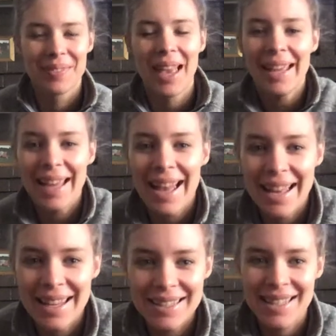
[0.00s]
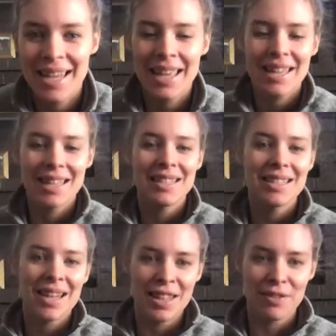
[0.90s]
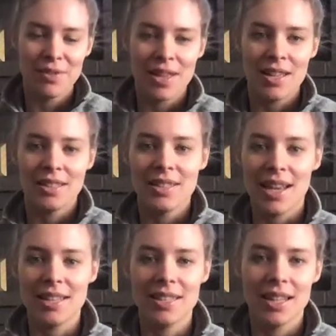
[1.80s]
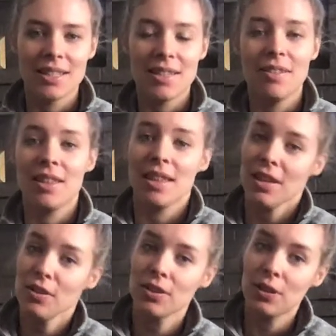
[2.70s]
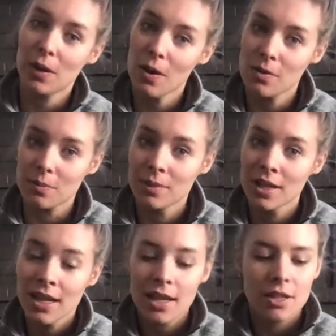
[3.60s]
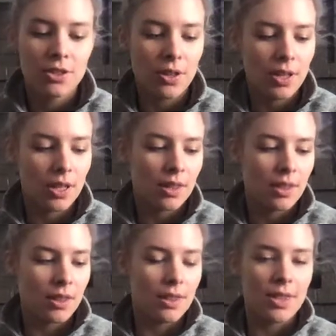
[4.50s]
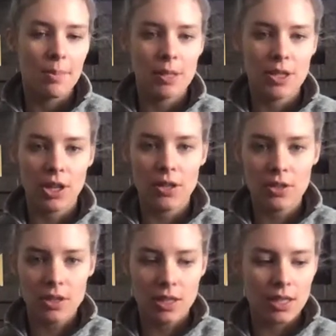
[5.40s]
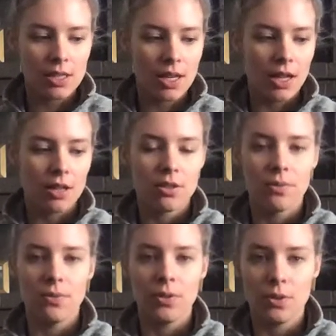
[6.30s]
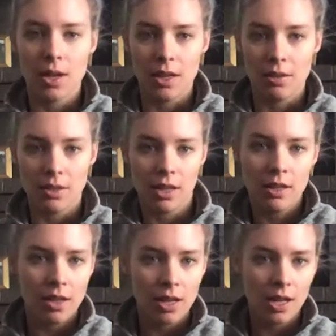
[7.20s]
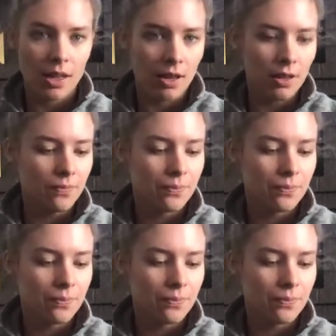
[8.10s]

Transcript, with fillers: Hi guys! This is another fun science activity that you can do at home. So the, the materials you'll need today are some food coloring, any color,